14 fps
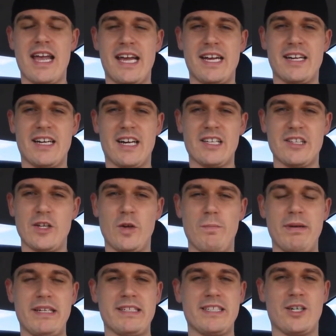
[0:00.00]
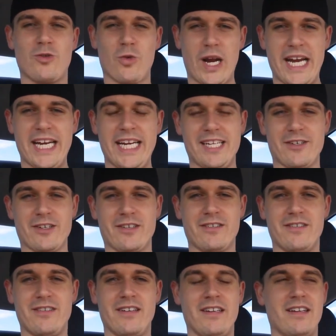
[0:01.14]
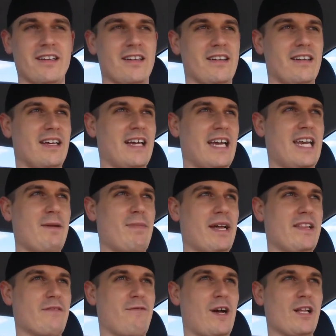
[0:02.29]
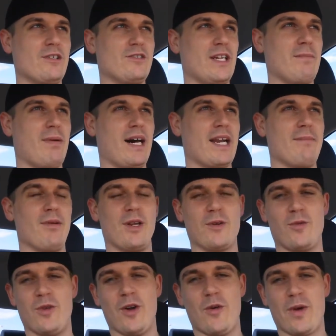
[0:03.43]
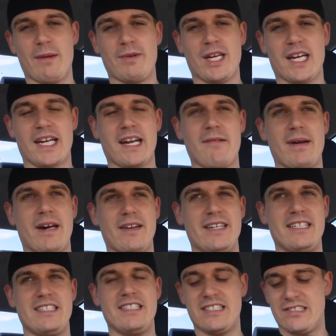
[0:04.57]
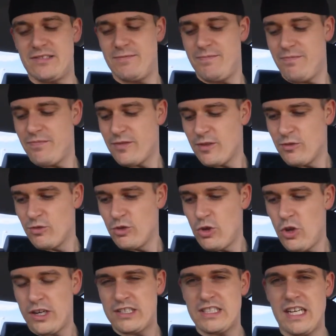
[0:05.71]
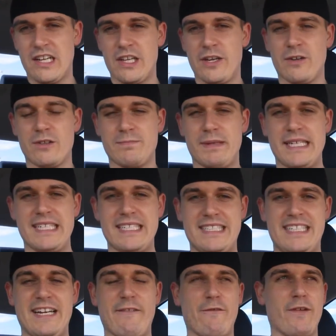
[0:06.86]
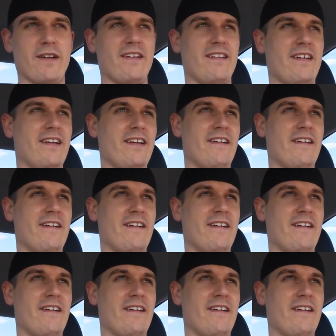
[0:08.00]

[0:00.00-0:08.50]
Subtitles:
and a little bit grainier. Anybody that follows any bodybuilding will know what I'm talking about. It just looks a little bit different.